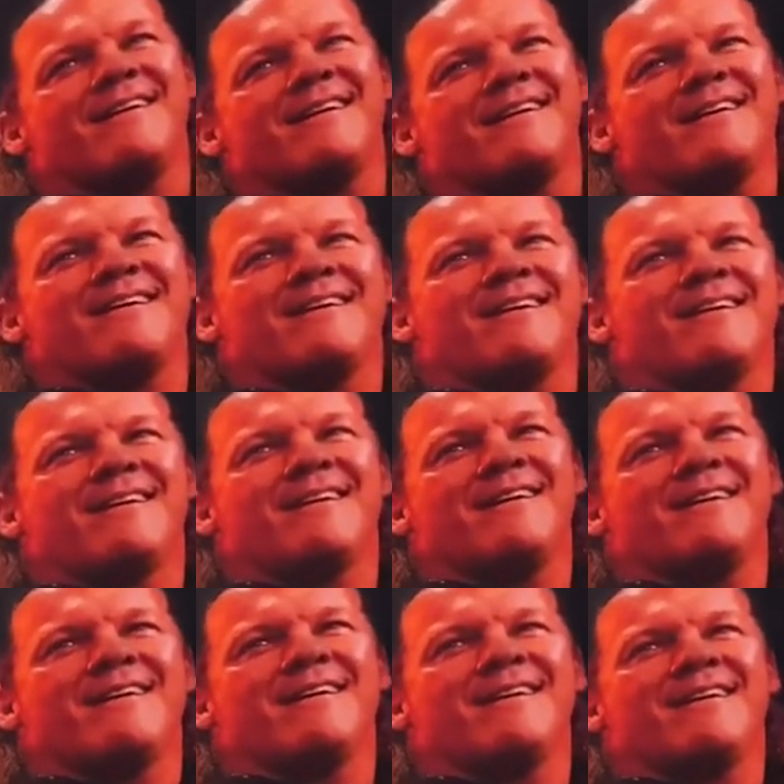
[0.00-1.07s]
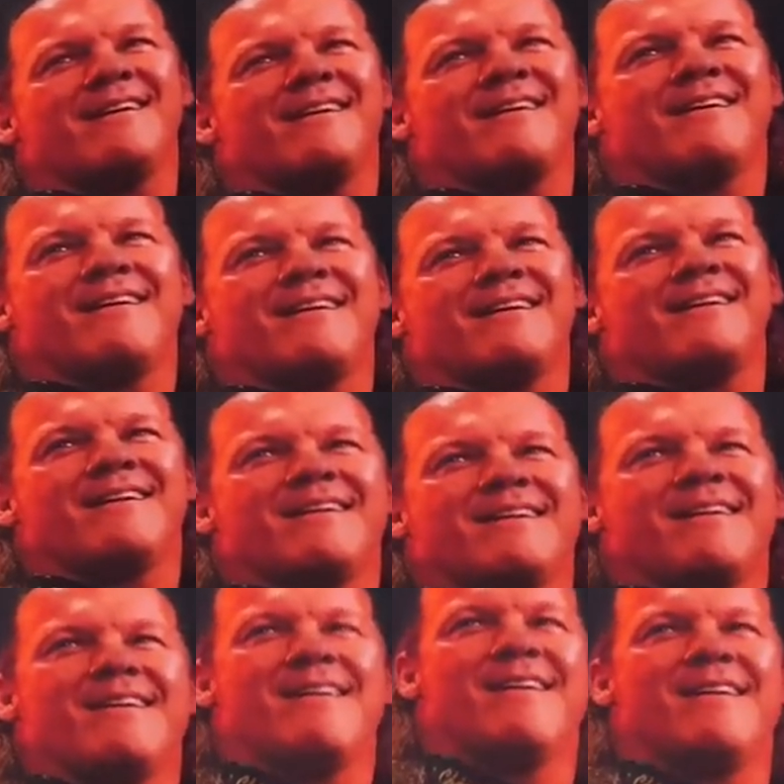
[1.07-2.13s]

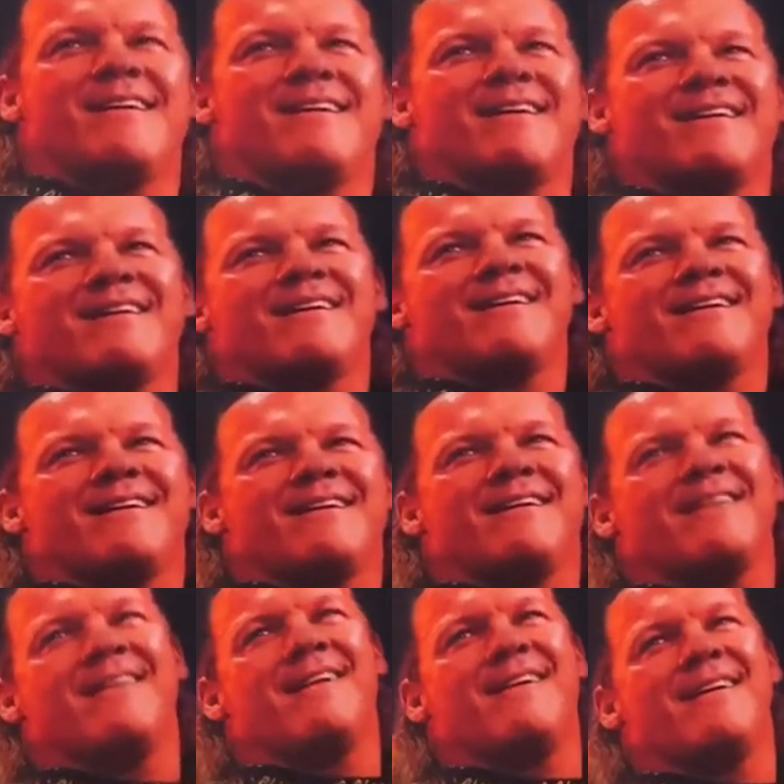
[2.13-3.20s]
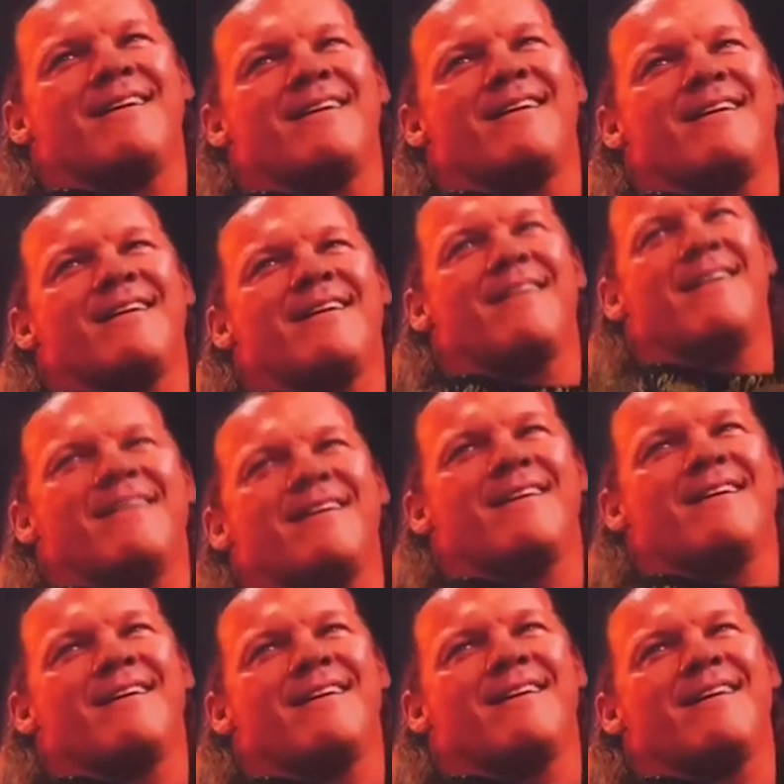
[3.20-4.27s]

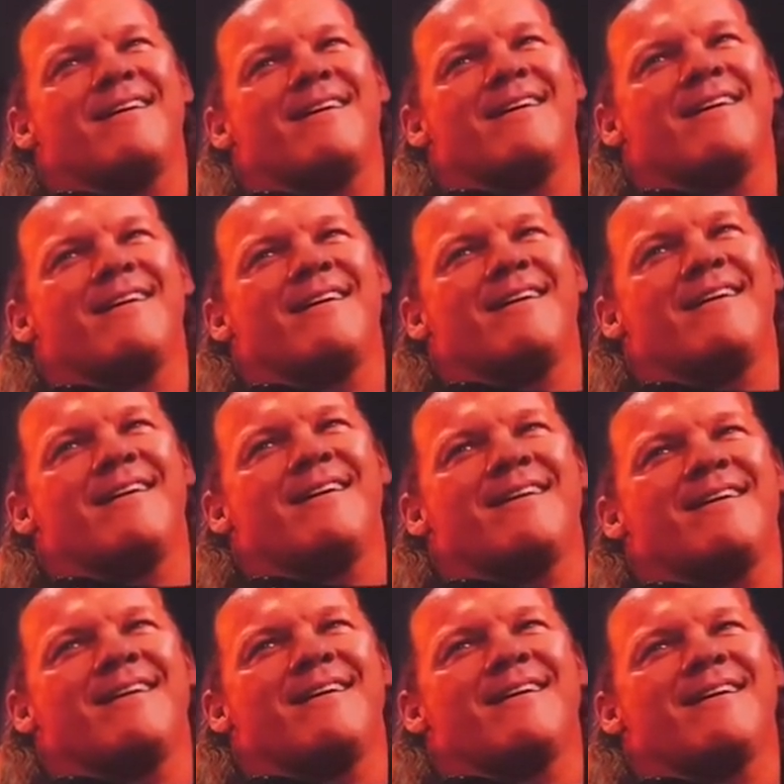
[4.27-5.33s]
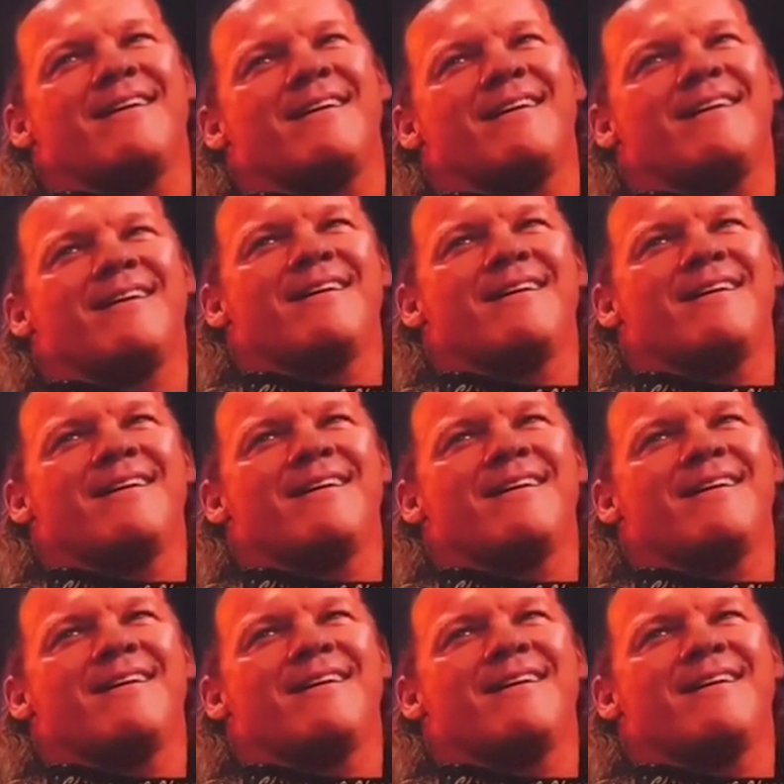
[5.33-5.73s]
The person shown says nothing.